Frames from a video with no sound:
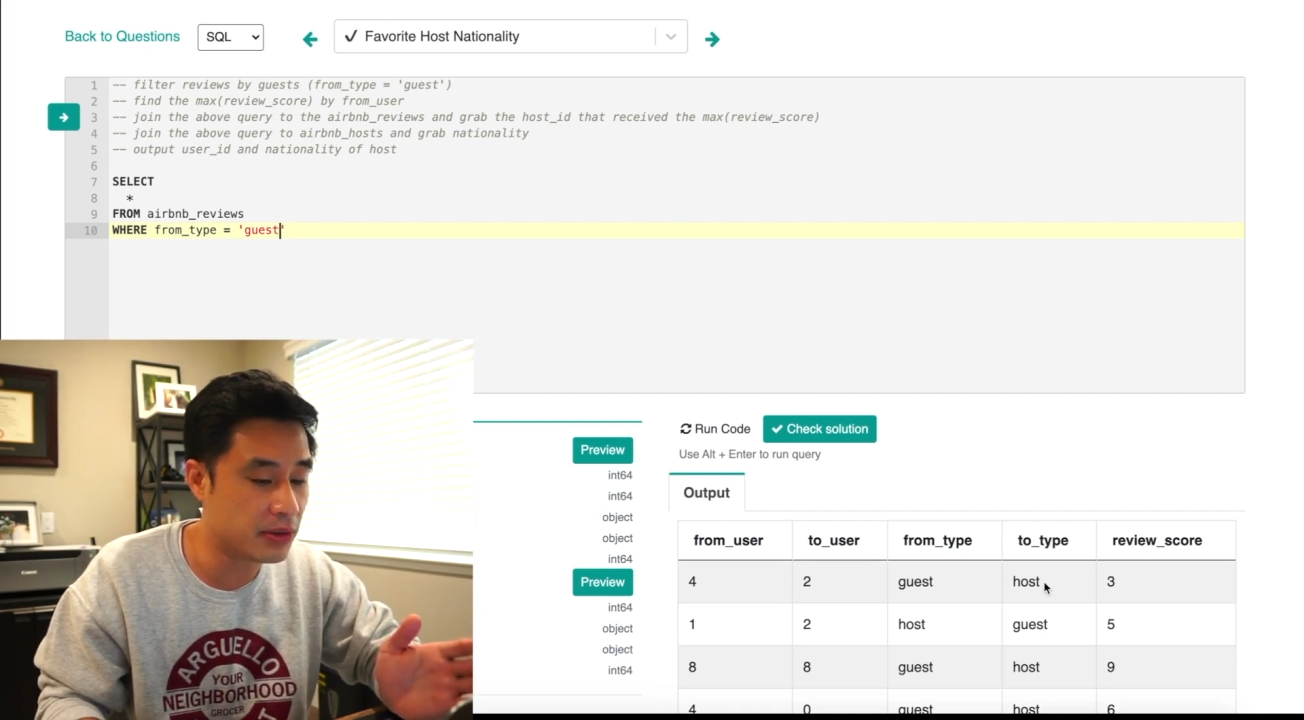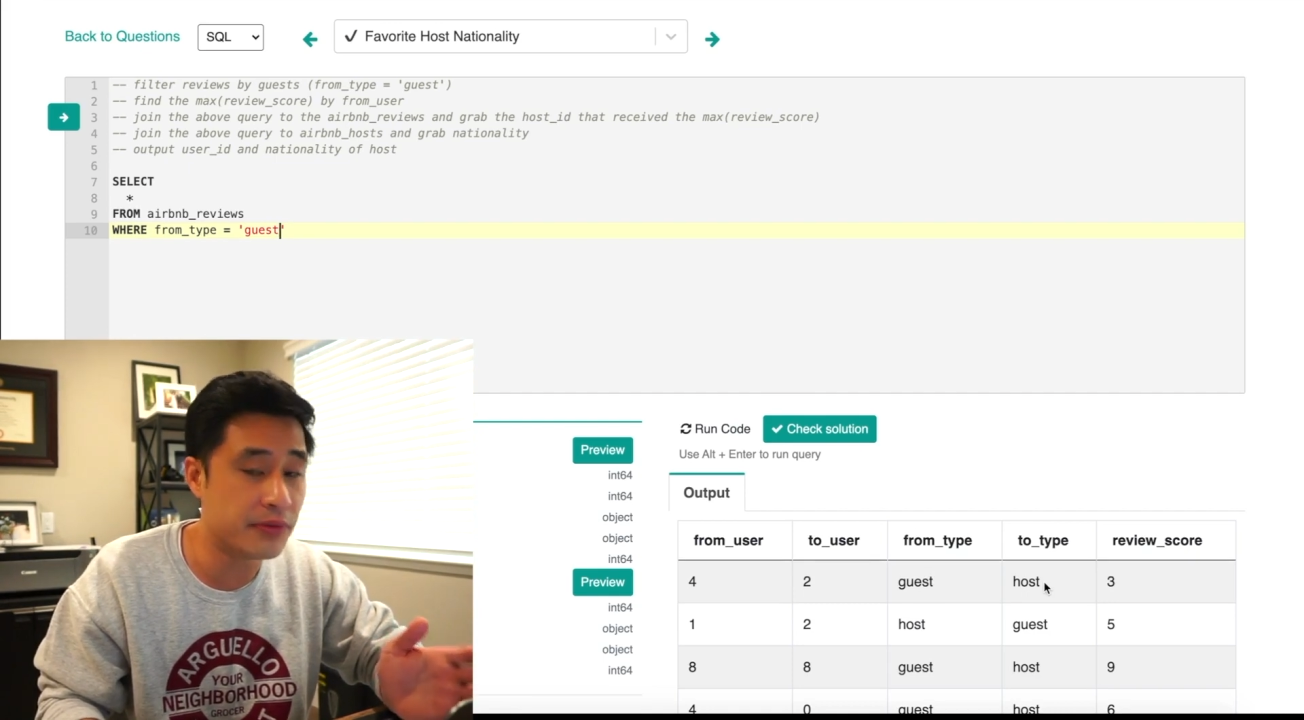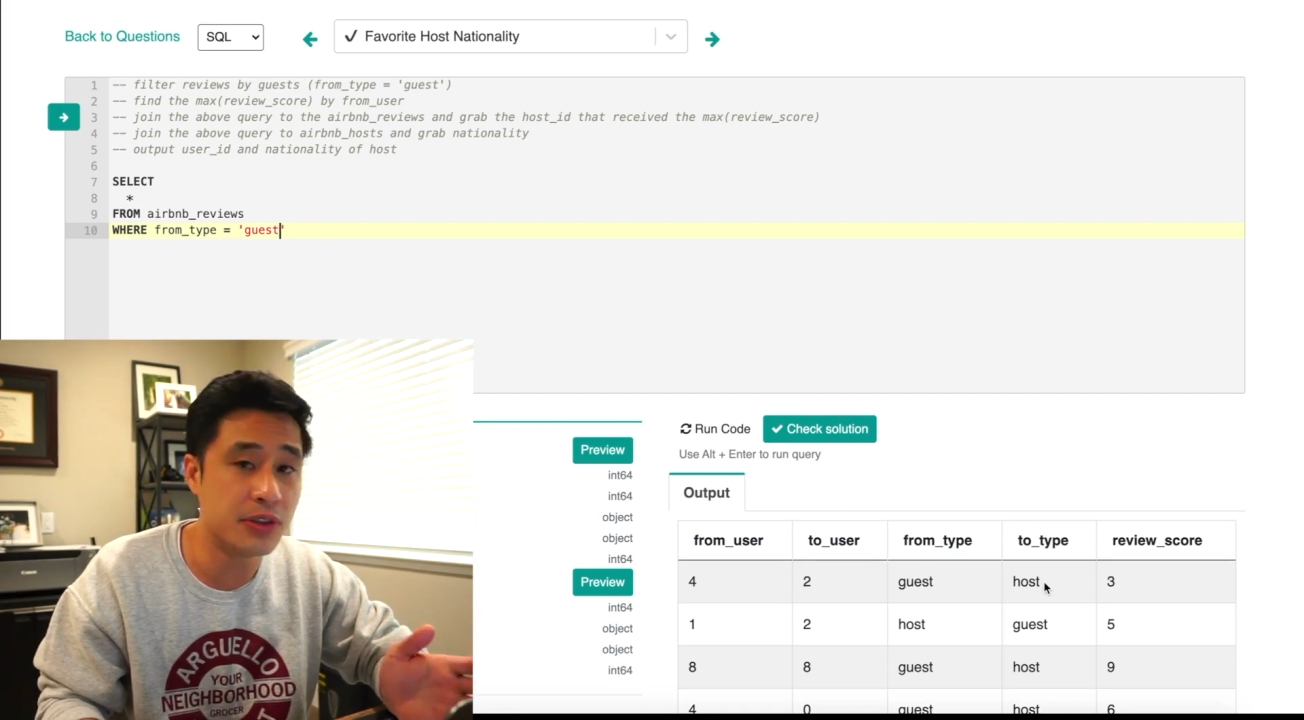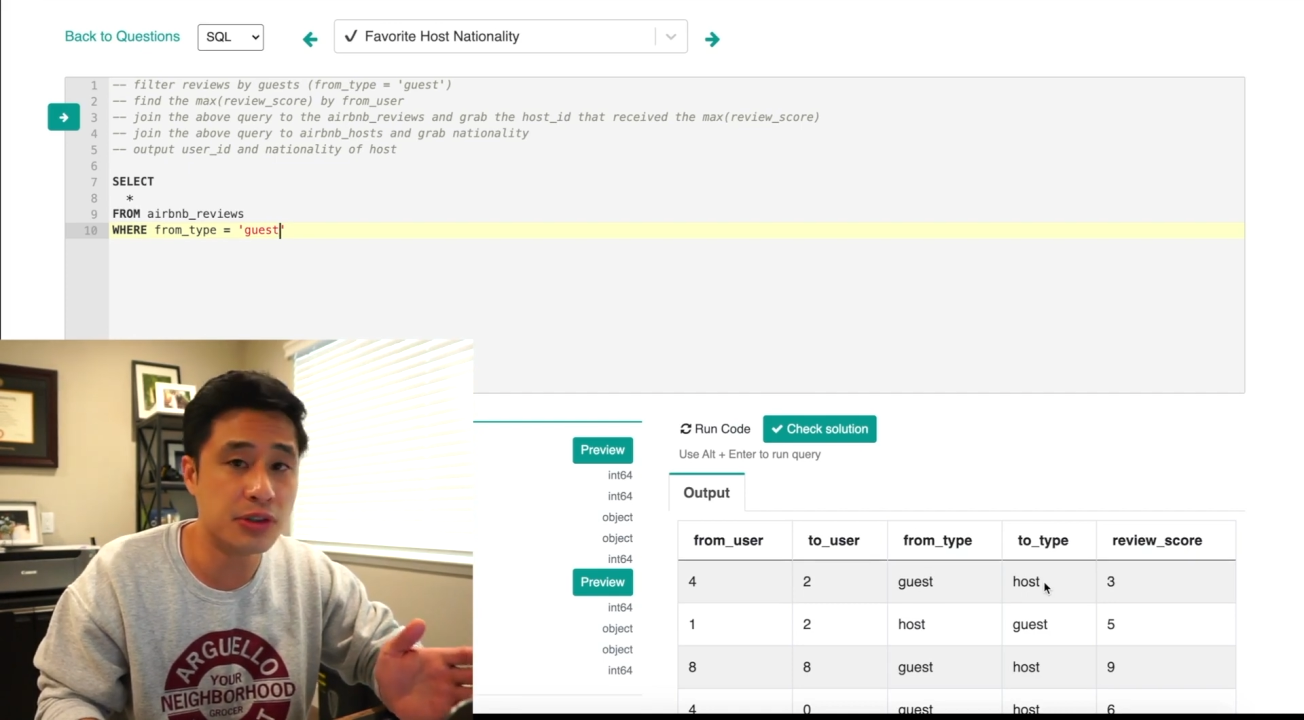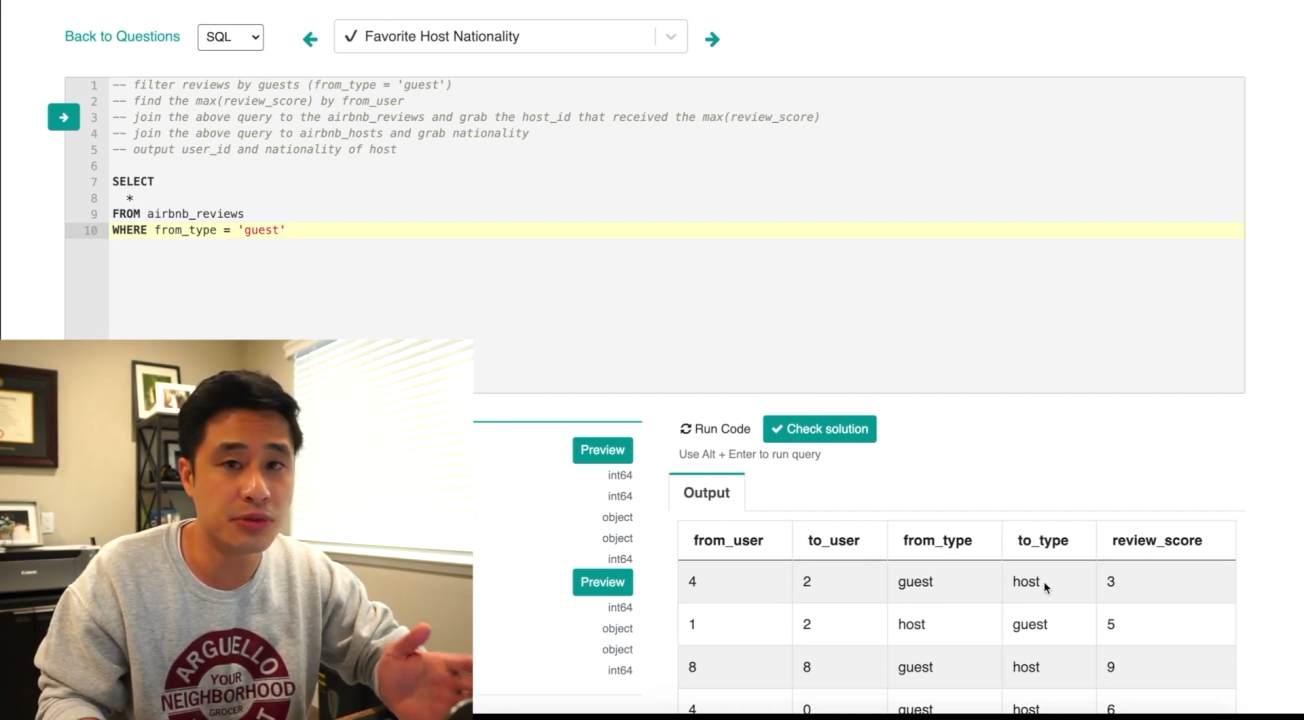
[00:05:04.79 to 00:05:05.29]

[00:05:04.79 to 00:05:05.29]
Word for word: reviews